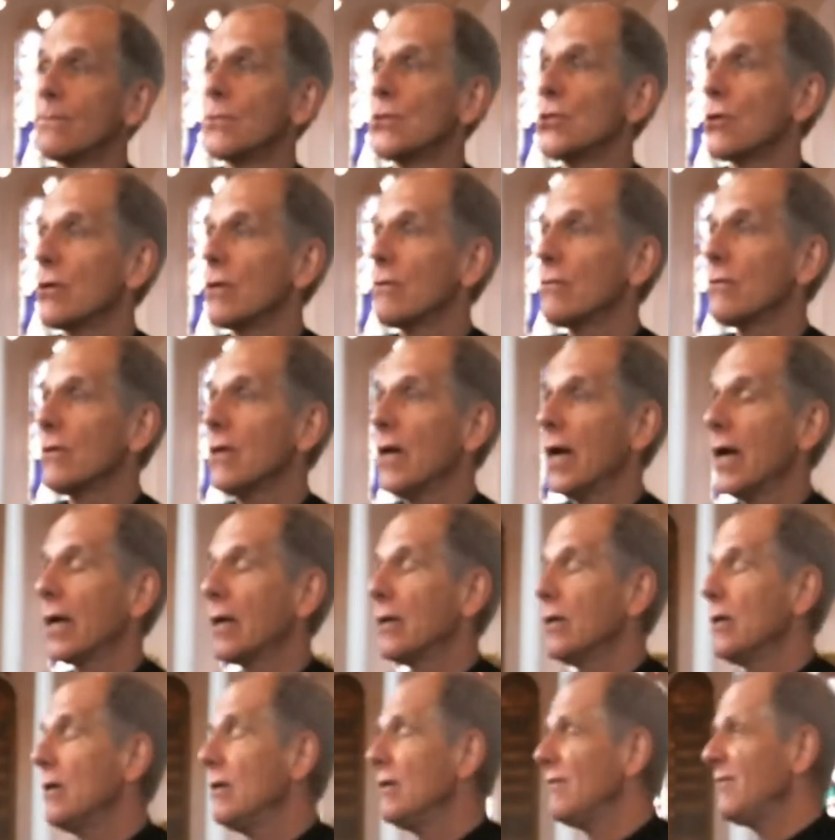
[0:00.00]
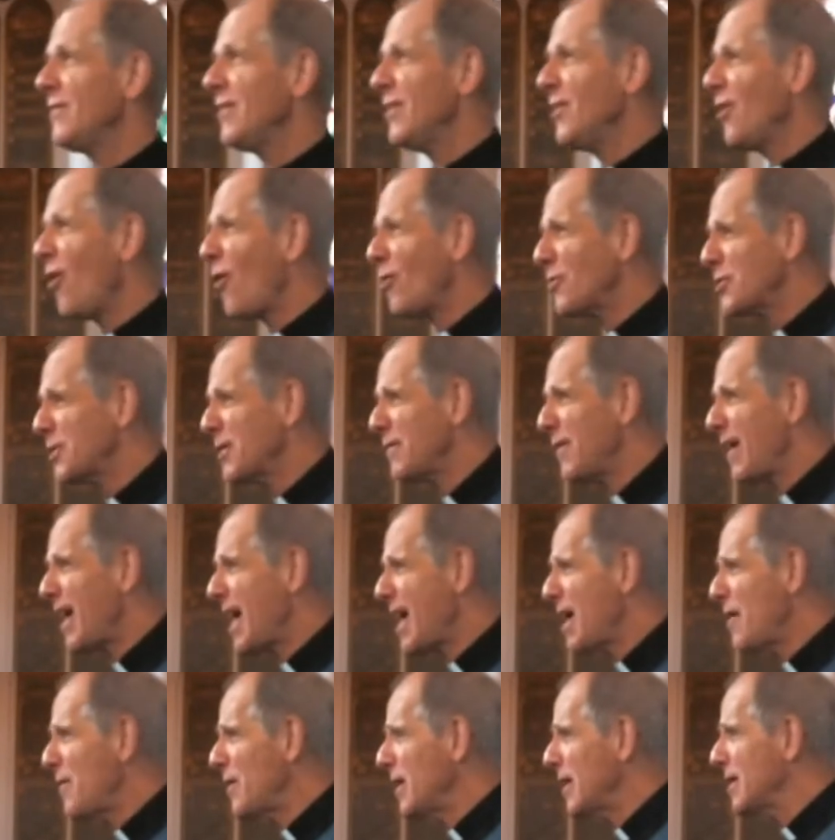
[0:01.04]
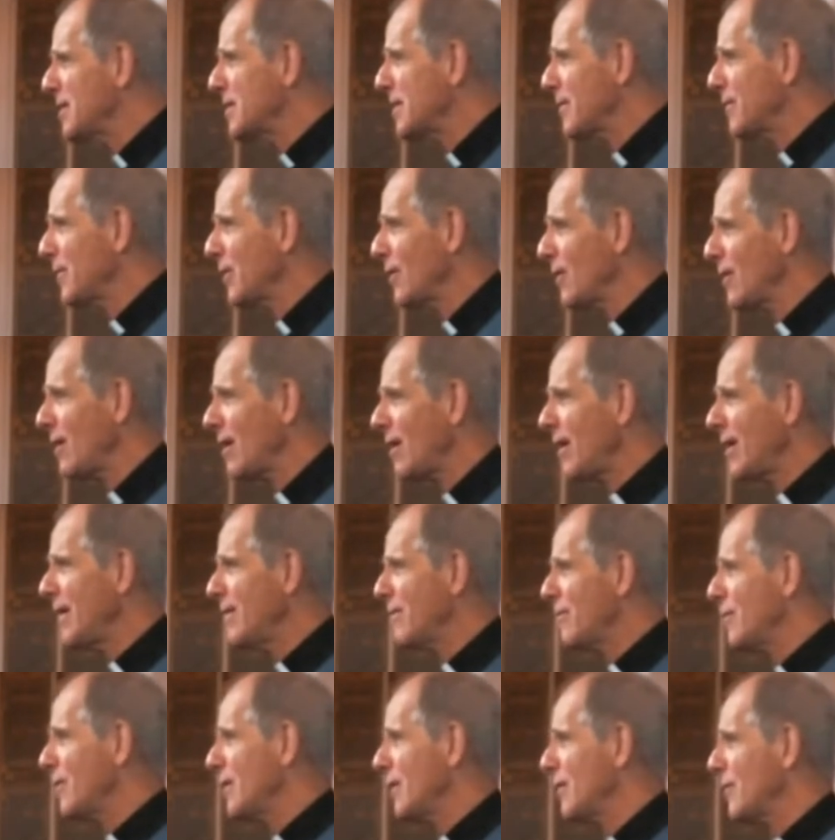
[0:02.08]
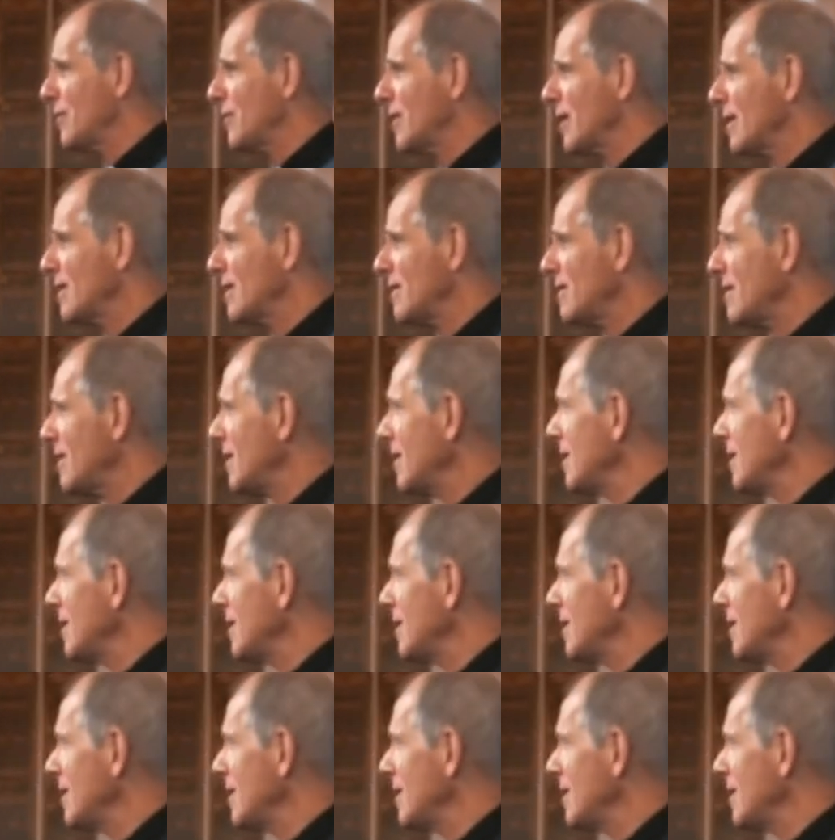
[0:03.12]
Sort of thing. And you have lots of areas of your life when you think,